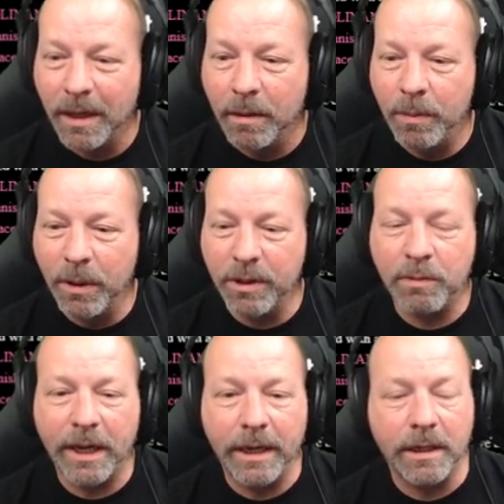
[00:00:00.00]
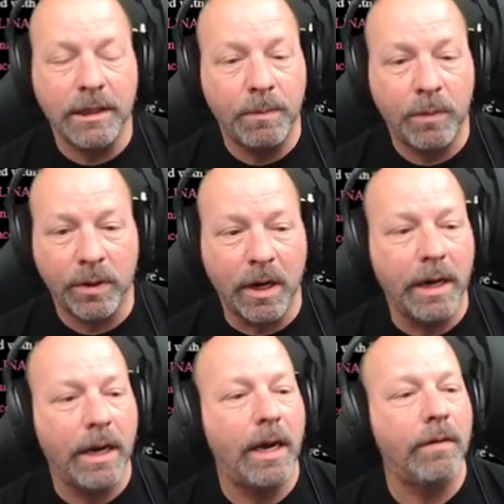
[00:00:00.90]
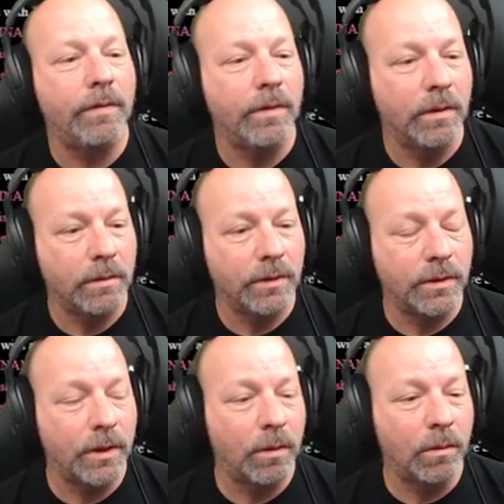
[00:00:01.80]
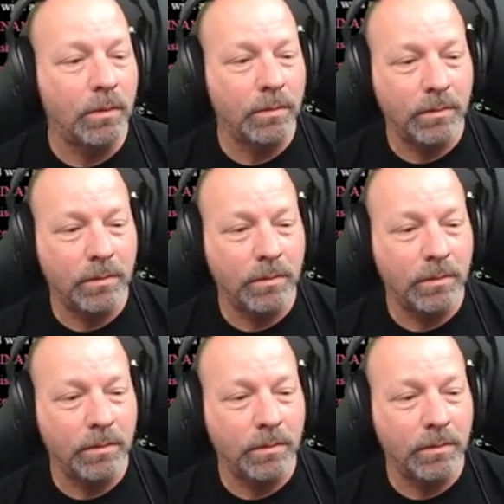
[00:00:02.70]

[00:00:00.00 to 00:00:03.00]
Billy's played it deeper than I have. So